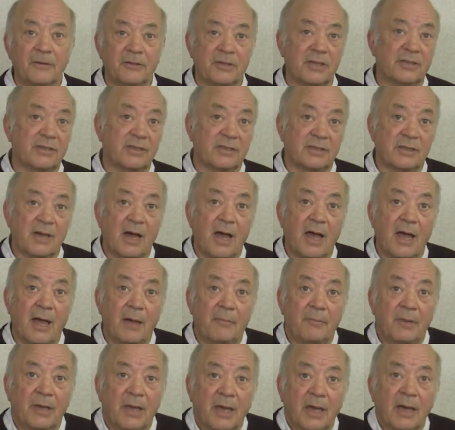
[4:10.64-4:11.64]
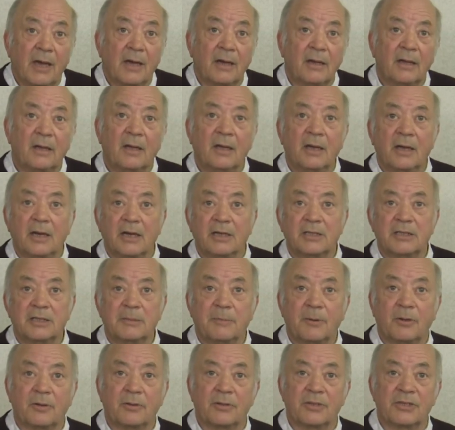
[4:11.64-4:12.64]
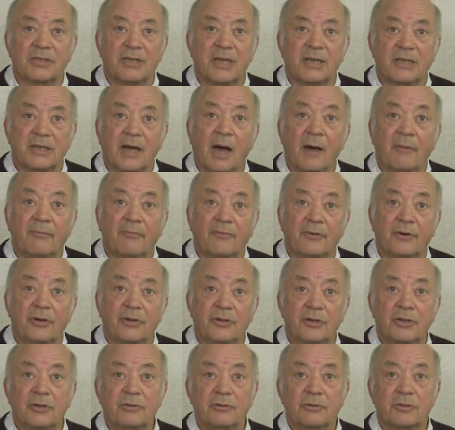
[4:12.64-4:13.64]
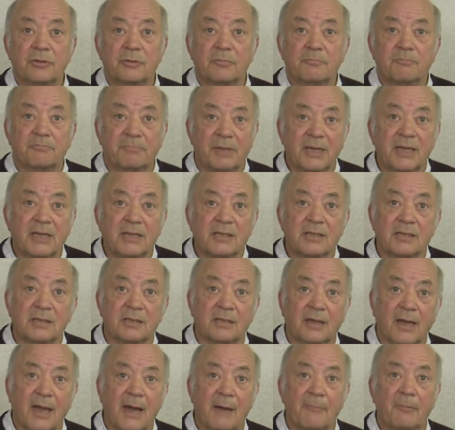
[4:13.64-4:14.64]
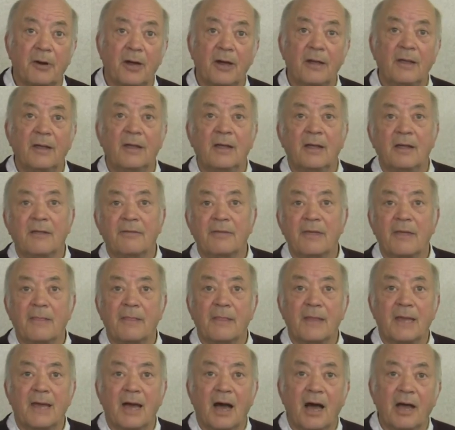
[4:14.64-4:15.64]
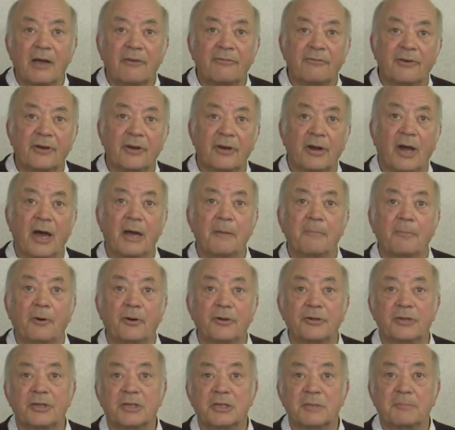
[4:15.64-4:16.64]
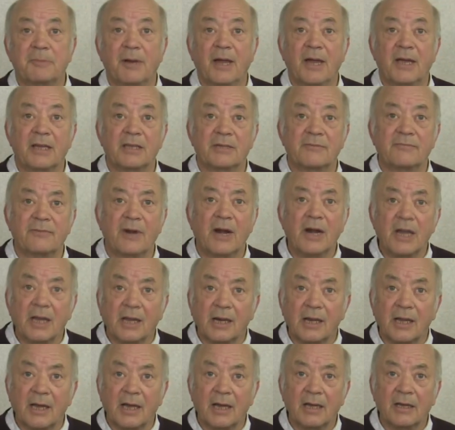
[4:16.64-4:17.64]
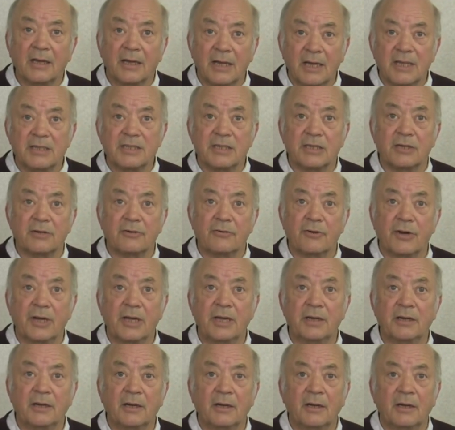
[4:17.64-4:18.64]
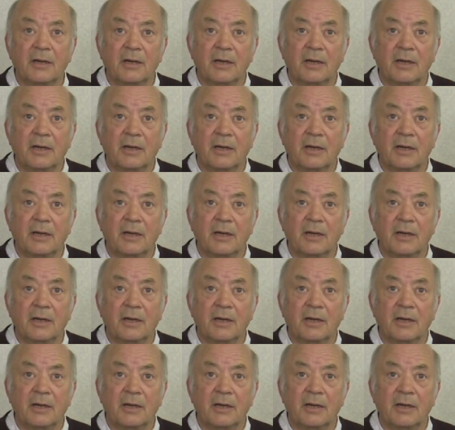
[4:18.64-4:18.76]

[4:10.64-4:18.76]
just as I am here, a typical setup for a news piece to camera, then the iPhone iPod display is very clear, easy to read,